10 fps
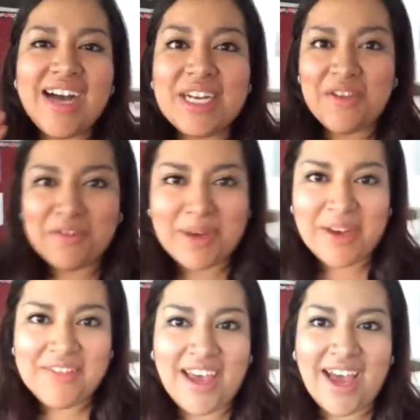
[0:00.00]
enough
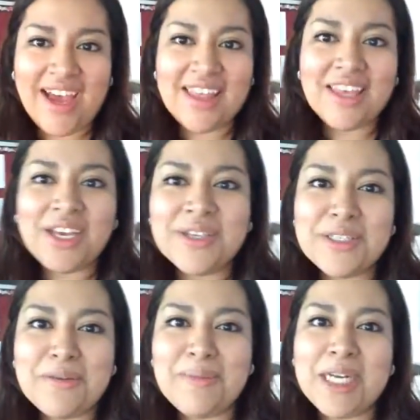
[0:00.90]
about that. Thank you
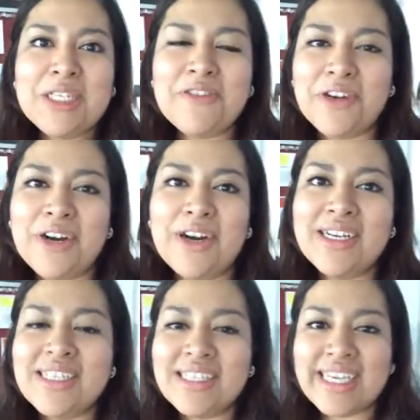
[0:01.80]
so much for
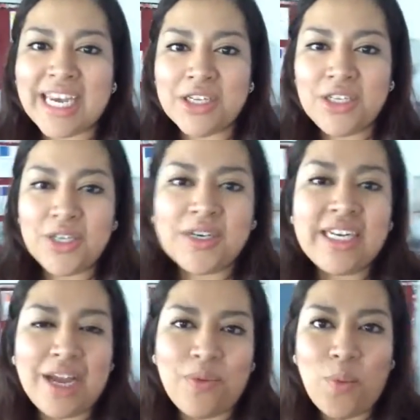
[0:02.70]
staying
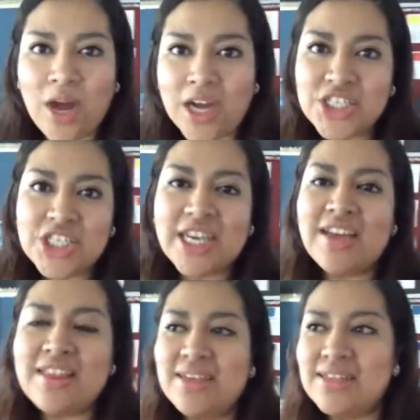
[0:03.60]
tuned and
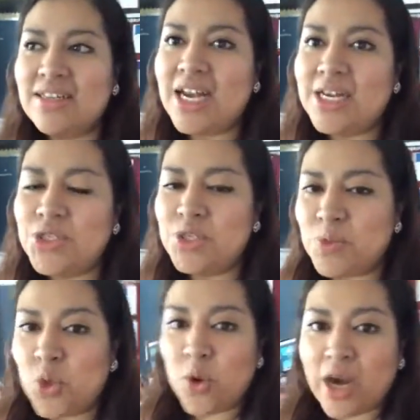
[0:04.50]
watching this
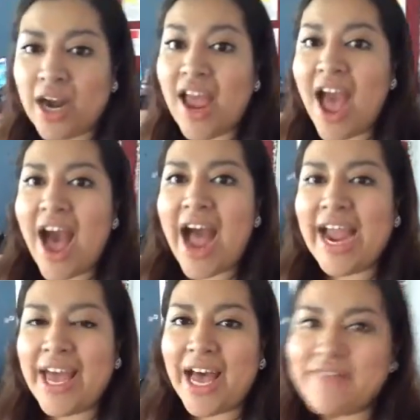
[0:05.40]
classroom tour.
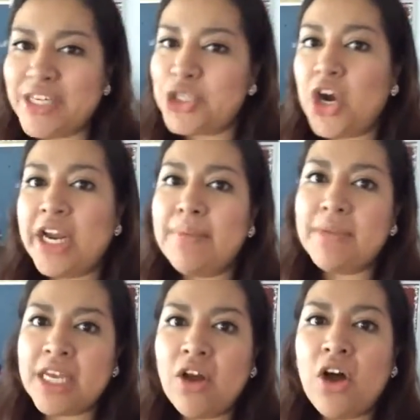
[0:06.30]
I have a Target
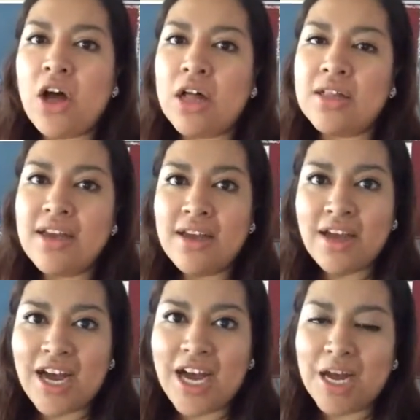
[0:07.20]
mini haul
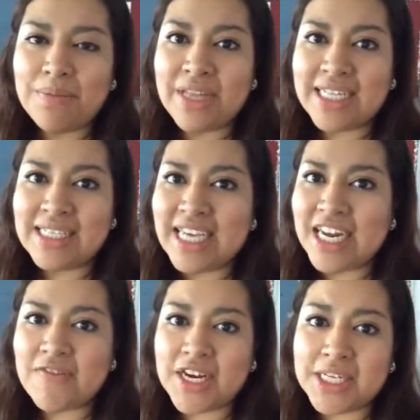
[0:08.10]
that's
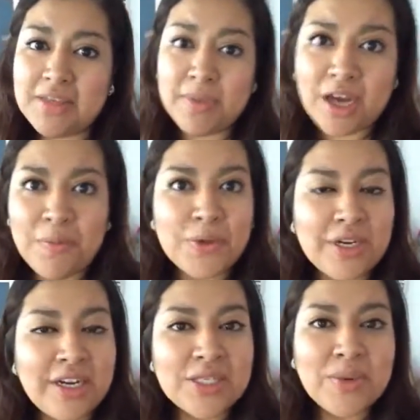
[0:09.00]
getting ready to be
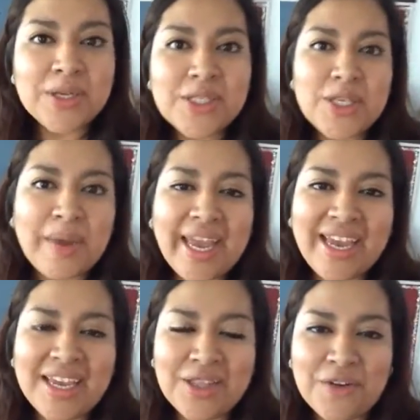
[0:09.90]
uploaded as well, so
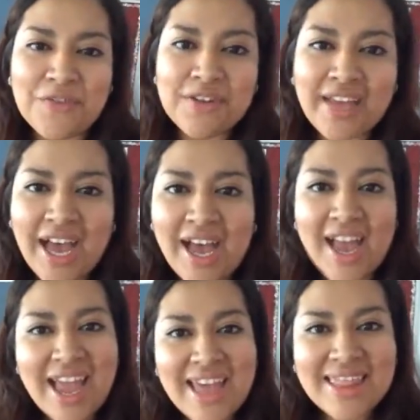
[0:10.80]
hang in there for that.
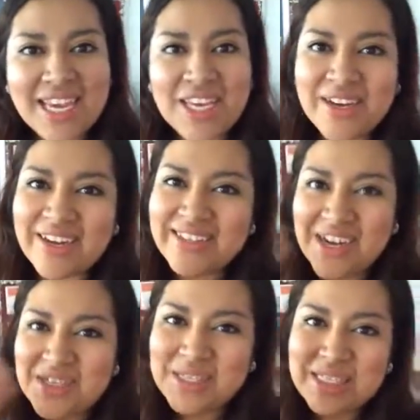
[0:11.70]
Thank you, and I'll
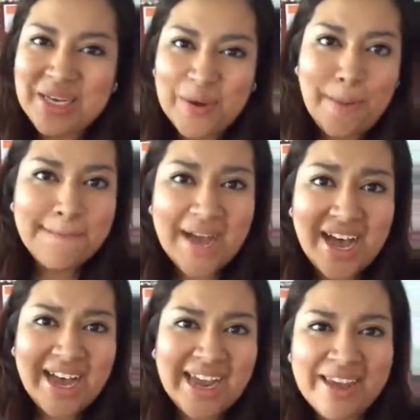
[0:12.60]
talk to you soon.
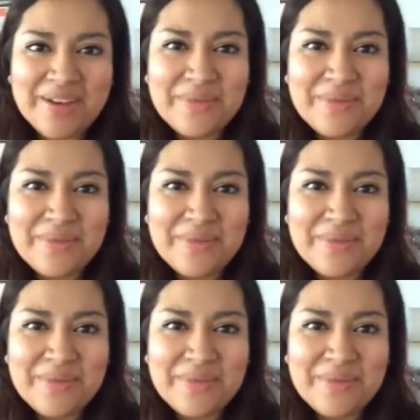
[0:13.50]
Bye.